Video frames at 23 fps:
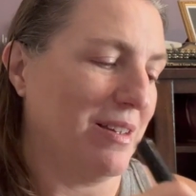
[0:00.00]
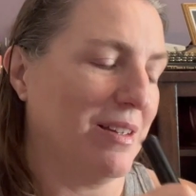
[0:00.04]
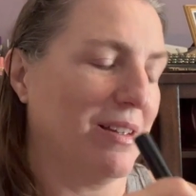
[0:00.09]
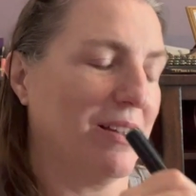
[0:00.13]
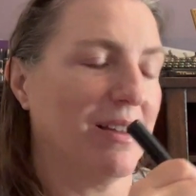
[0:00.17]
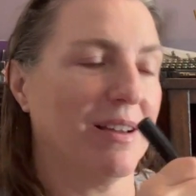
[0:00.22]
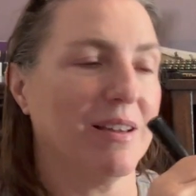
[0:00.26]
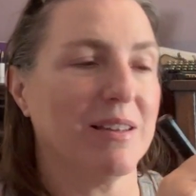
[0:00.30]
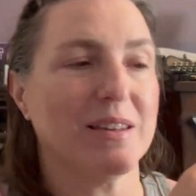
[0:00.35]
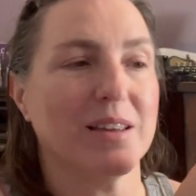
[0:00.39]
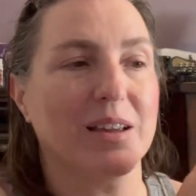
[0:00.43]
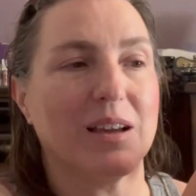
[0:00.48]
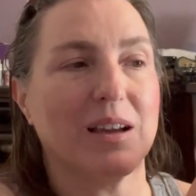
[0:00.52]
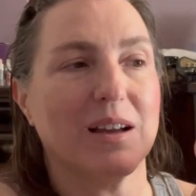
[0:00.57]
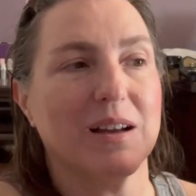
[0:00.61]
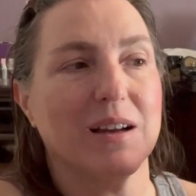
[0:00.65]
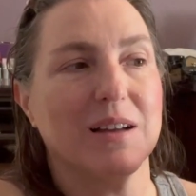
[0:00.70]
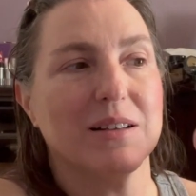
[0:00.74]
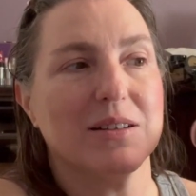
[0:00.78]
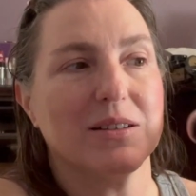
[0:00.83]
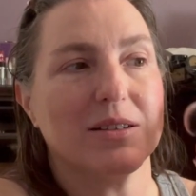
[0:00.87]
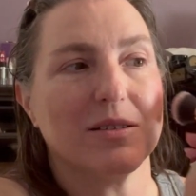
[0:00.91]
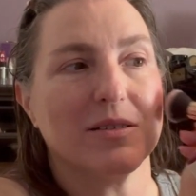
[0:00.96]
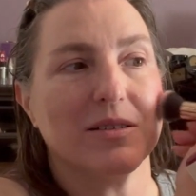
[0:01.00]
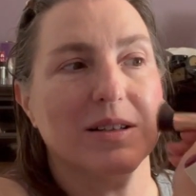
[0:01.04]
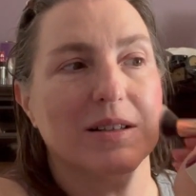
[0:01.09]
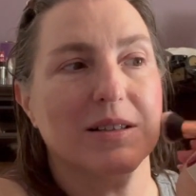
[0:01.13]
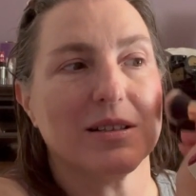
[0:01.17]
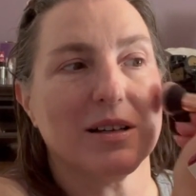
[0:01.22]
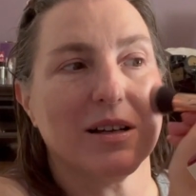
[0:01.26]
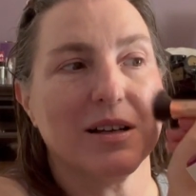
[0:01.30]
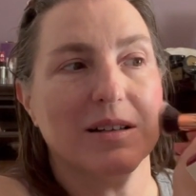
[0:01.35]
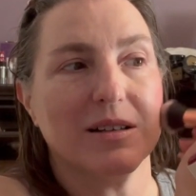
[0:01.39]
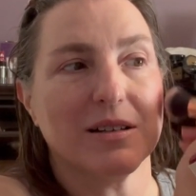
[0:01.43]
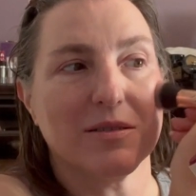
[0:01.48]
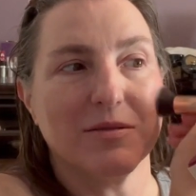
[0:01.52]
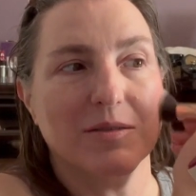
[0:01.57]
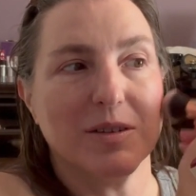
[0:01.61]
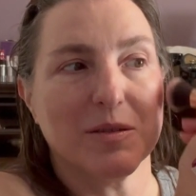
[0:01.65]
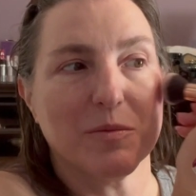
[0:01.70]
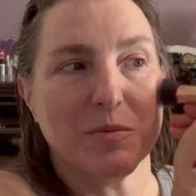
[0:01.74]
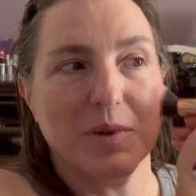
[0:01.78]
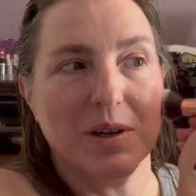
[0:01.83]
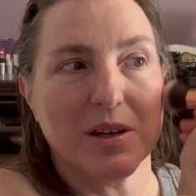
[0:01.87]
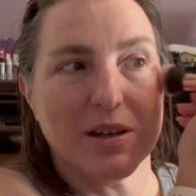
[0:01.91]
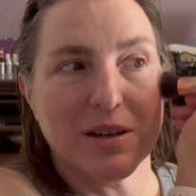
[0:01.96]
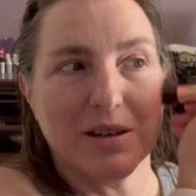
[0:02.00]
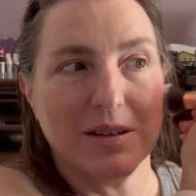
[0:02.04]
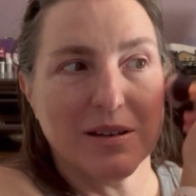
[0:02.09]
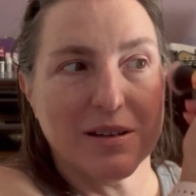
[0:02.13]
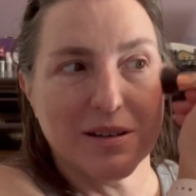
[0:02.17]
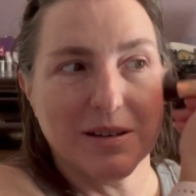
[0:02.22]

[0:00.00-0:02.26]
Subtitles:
I think I got too excited with my